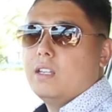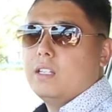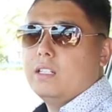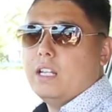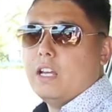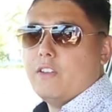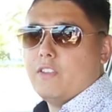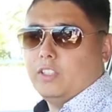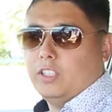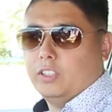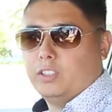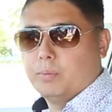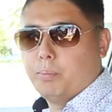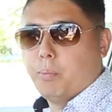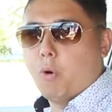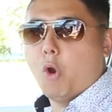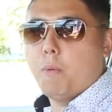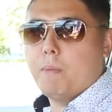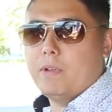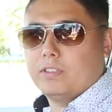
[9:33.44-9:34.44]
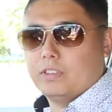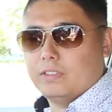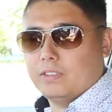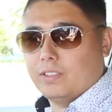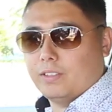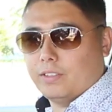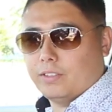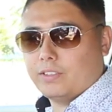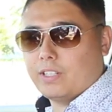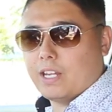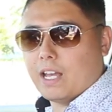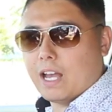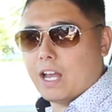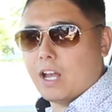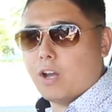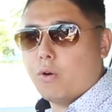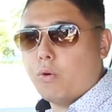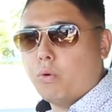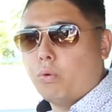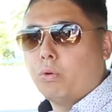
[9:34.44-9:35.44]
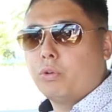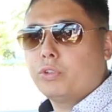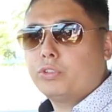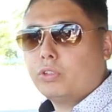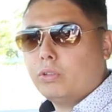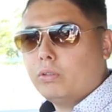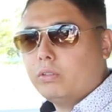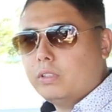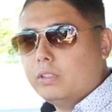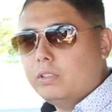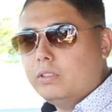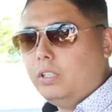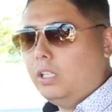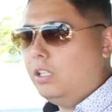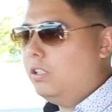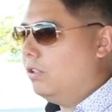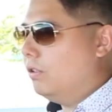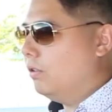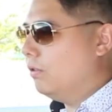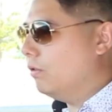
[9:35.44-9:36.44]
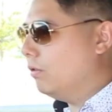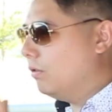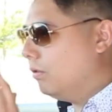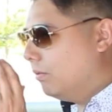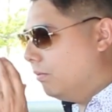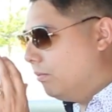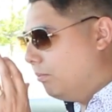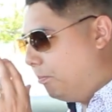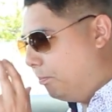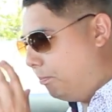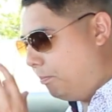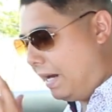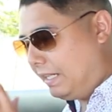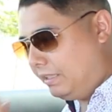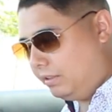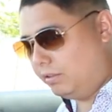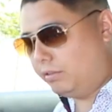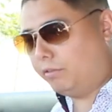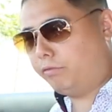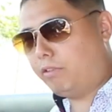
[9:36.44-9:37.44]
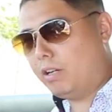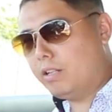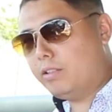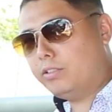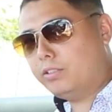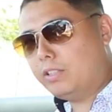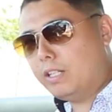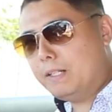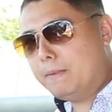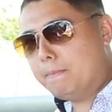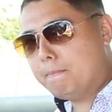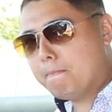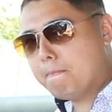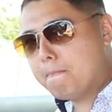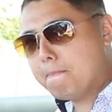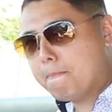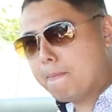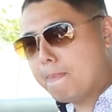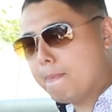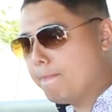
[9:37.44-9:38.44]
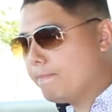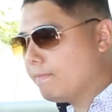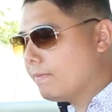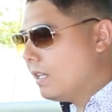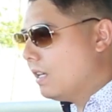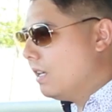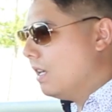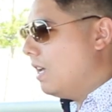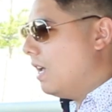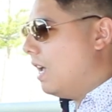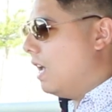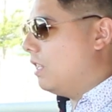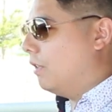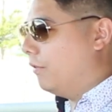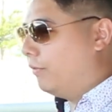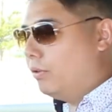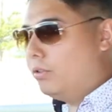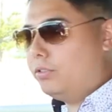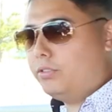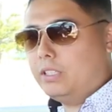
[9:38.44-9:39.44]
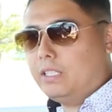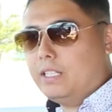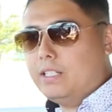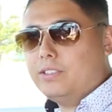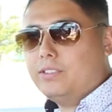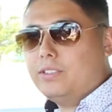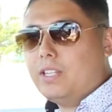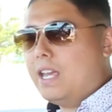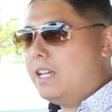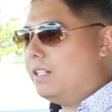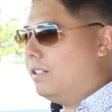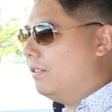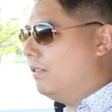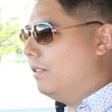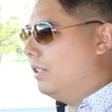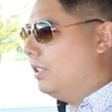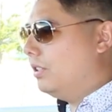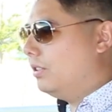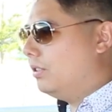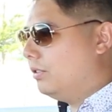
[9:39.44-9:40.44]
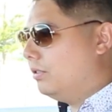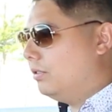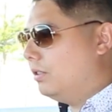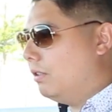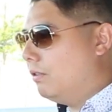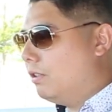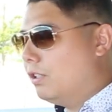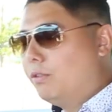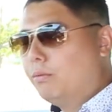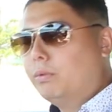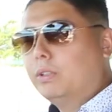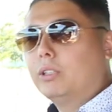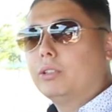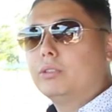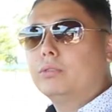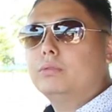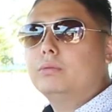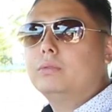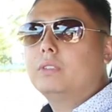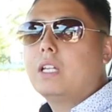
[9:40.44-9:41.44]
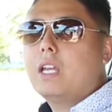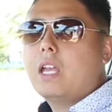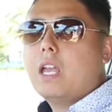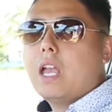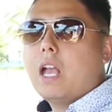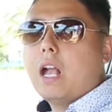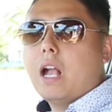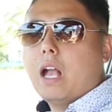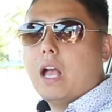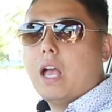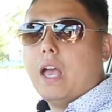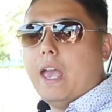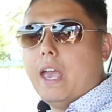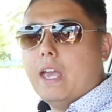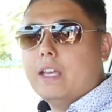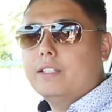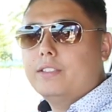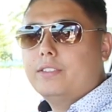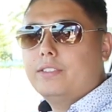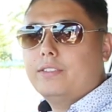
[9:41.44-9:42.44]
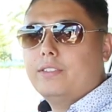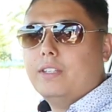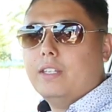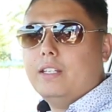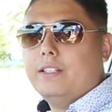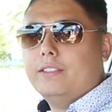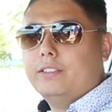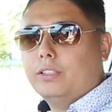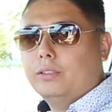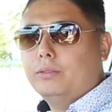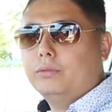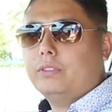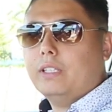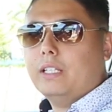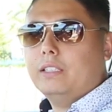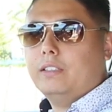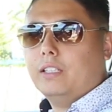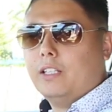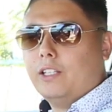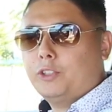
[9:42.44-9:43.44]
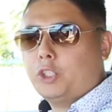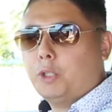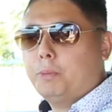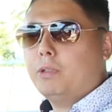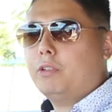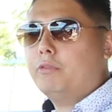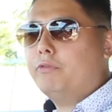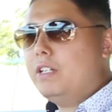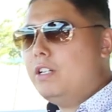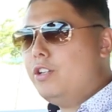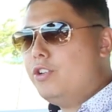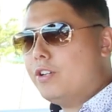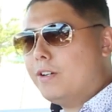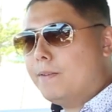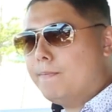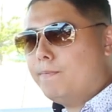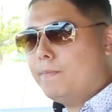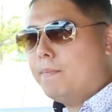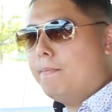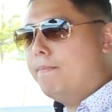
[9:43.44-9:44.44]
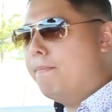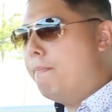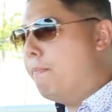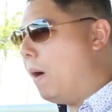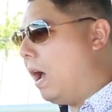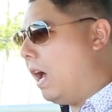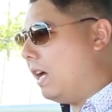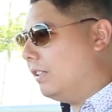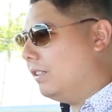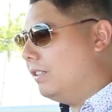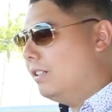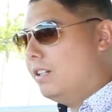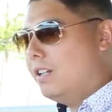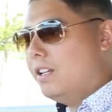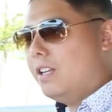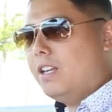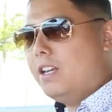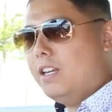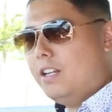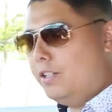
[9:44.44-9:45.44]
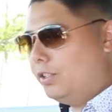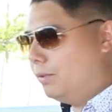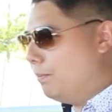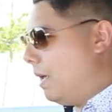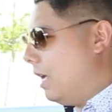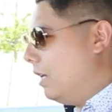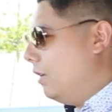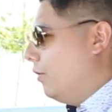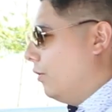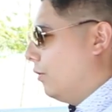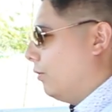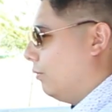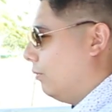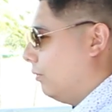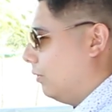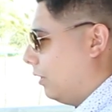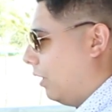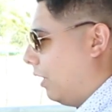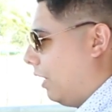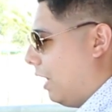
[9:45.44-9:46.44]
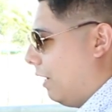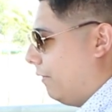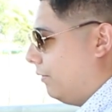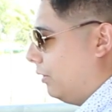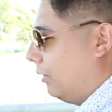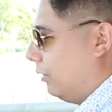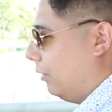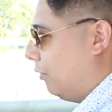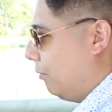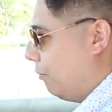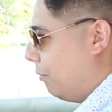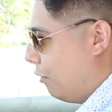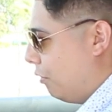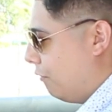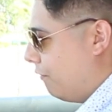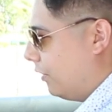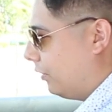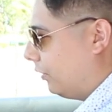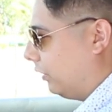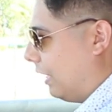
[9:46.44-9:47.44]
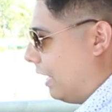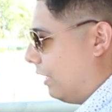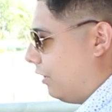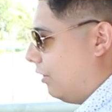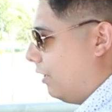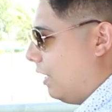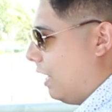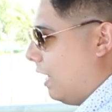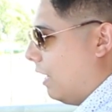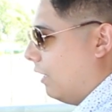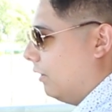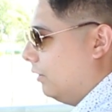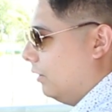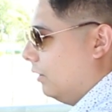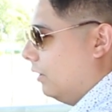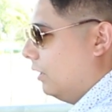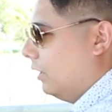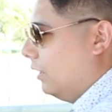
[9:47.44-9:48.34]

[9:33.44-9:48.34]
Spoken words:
Now, the disappointments in this car also continue back to the front seat. And the first thing is that this steering wheel has the tilt and telescopic feature, but it is manual. I have to move this latch down